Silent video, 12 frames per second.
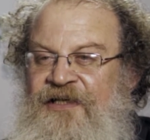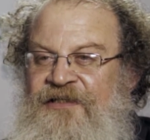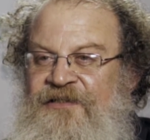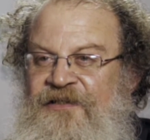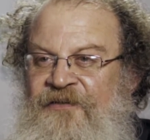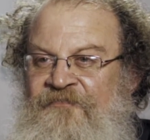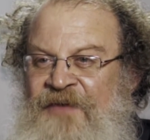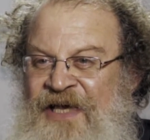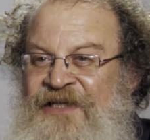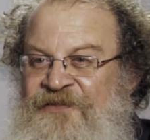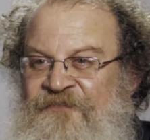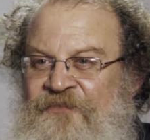is a
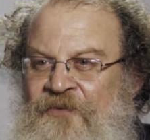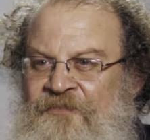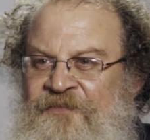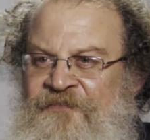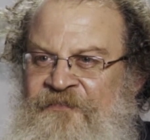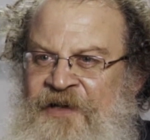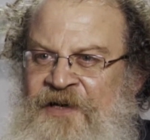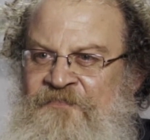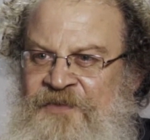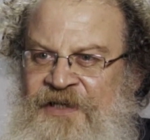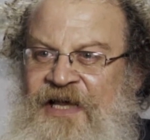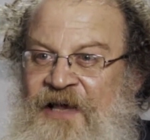major form of
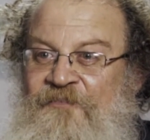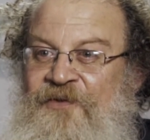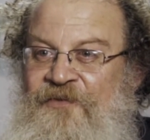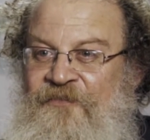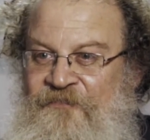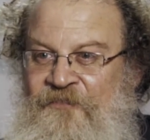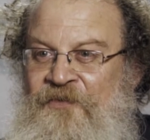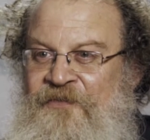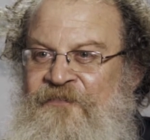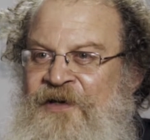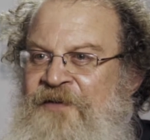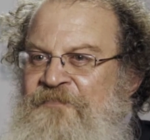development capital for
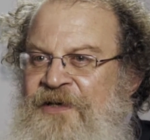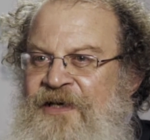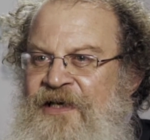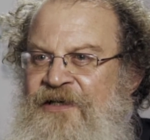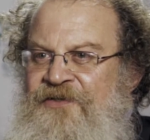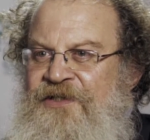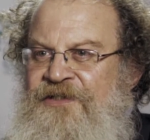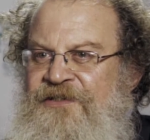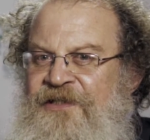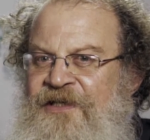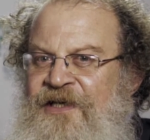developing countries.